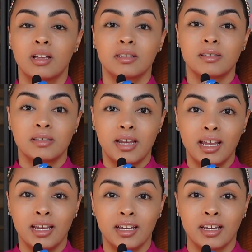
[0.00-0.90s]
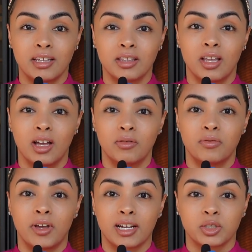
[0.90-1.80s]
staying in
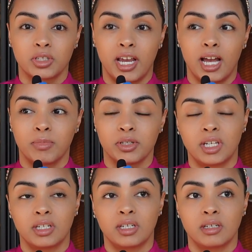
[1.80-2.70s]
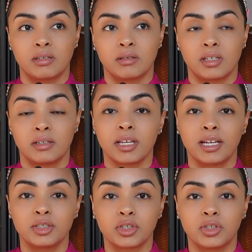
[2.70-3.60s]
love actually happens. It is
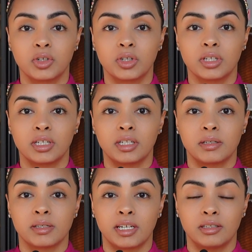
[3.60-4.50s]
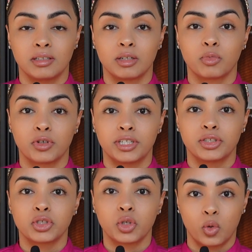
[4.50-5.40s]
intentional. It is a
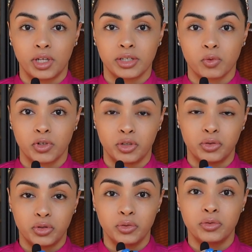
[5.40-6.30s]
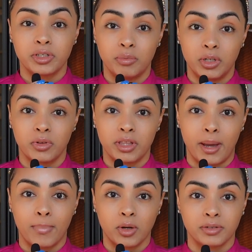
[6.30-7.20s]
deliberate choice where you choose to be with
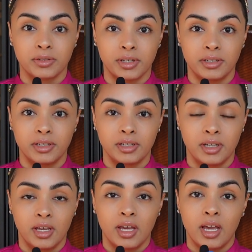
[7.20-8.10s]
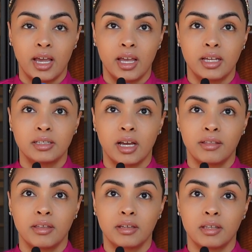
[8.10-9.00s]
that person. And I
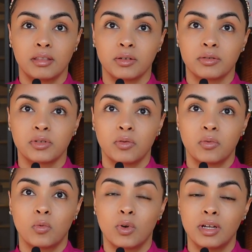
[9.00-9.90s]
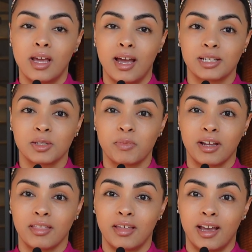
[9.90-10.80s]
think that there's one
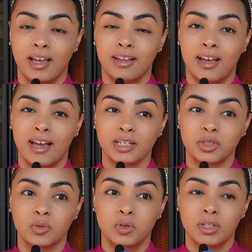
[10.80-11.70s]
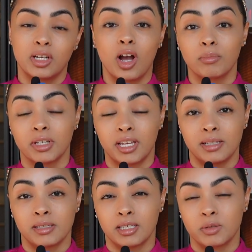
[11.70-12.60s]
aspect that actually
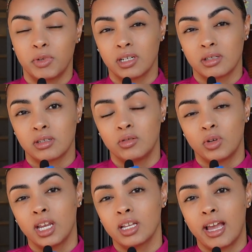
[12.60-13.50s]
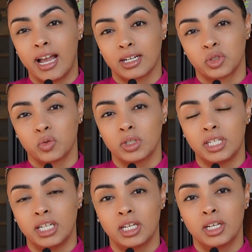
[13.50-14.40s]
complicates this because you can't
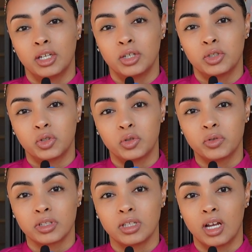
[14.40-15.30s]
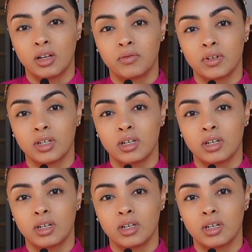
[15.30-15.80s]
actually choose love